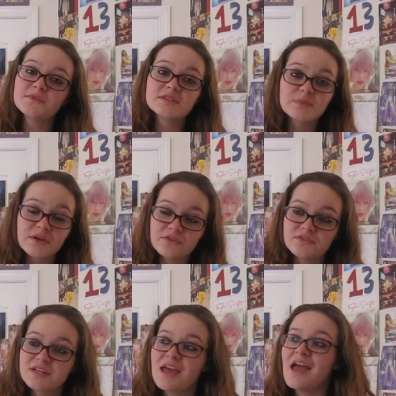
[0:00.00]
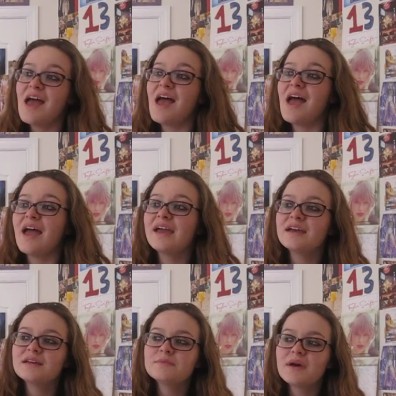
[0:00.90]
for Swift.
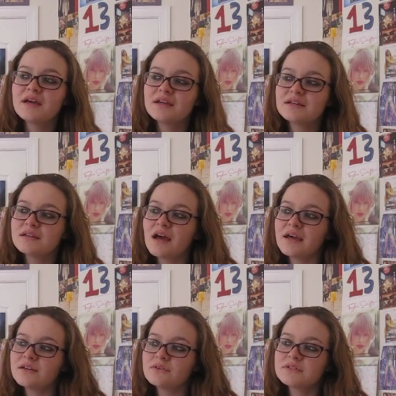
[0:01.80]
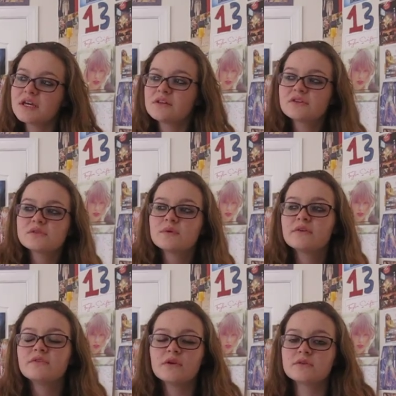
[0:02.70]
And my idol Taylor
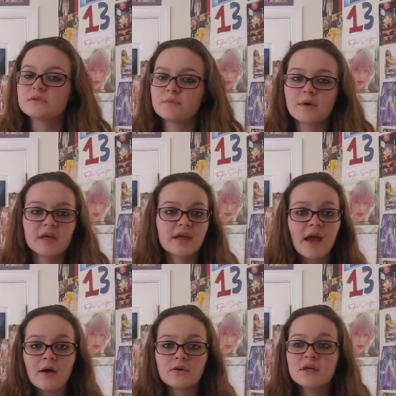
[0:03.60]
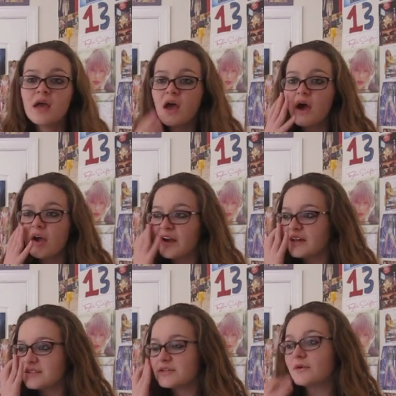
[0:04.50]
Swift knows my account.
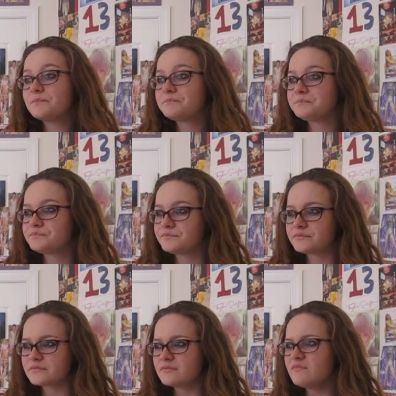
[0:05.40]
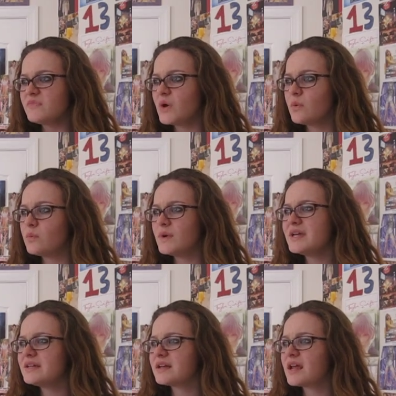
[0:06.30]
Alright, so
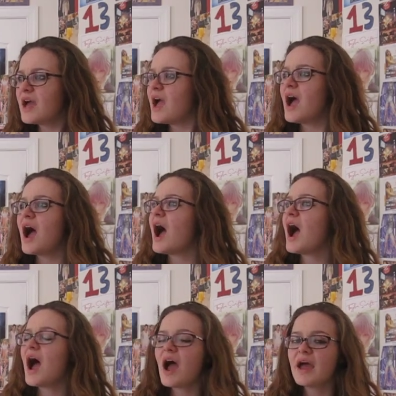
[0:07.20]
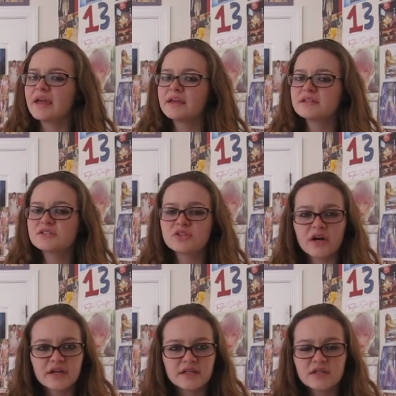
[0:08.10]
when I
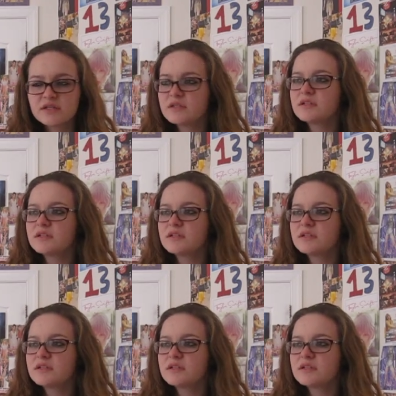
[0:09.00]
started